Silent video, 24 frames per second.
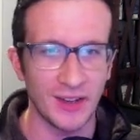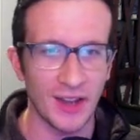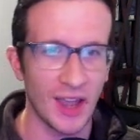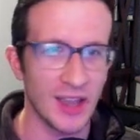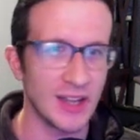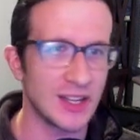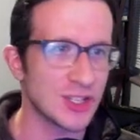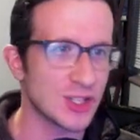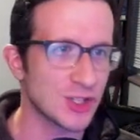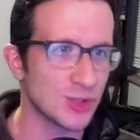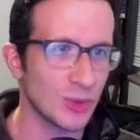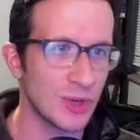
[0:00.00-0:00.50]

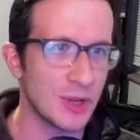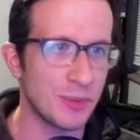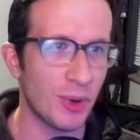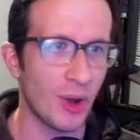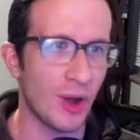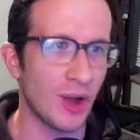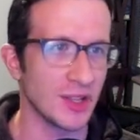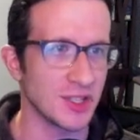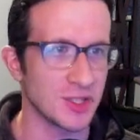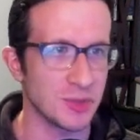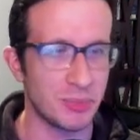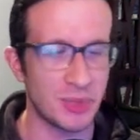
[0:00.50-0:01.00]
knight is 3
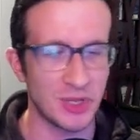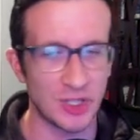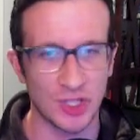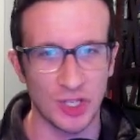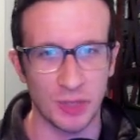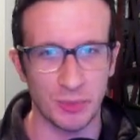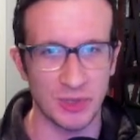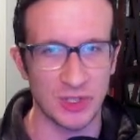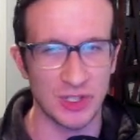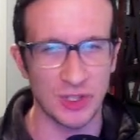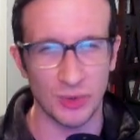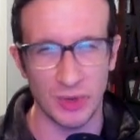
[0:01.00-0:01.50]
pawns,
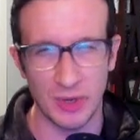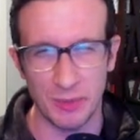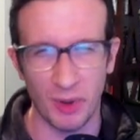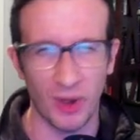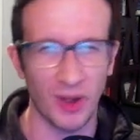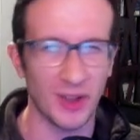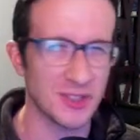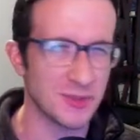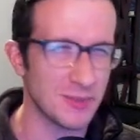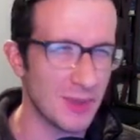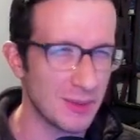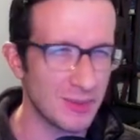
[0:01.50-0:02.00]
bishop is
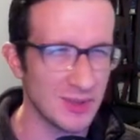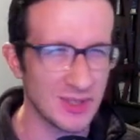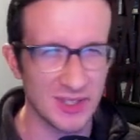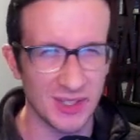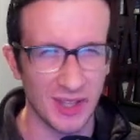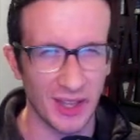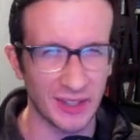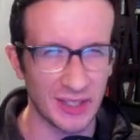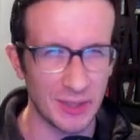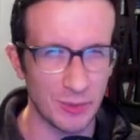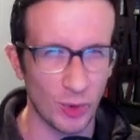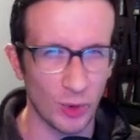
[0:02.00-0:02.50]
3 pawns,
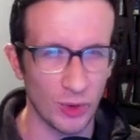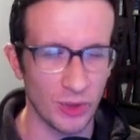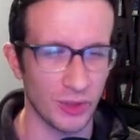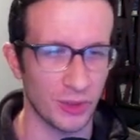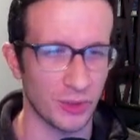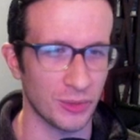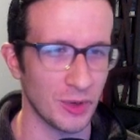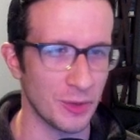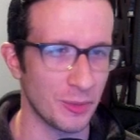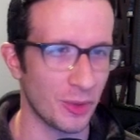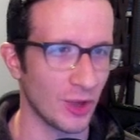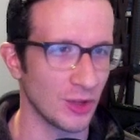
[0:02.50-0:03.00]
maybe slightly more
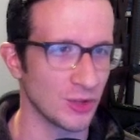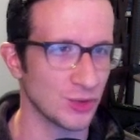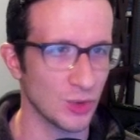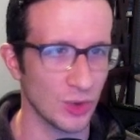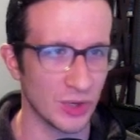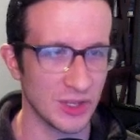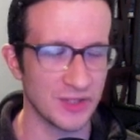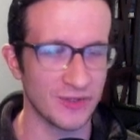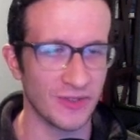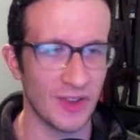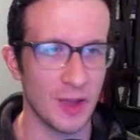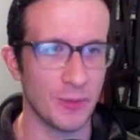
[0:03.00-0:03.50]
than 3
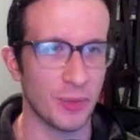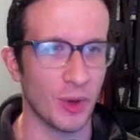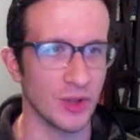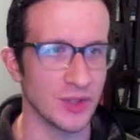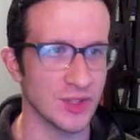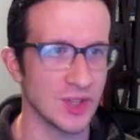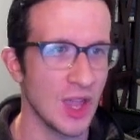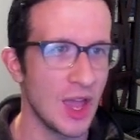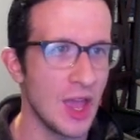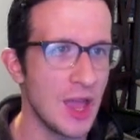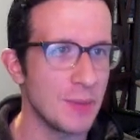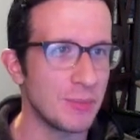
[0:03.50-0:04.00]
pawns, rook is 5
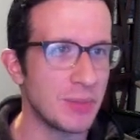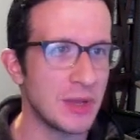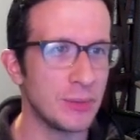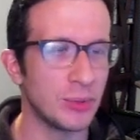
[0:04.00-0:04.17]
pawns.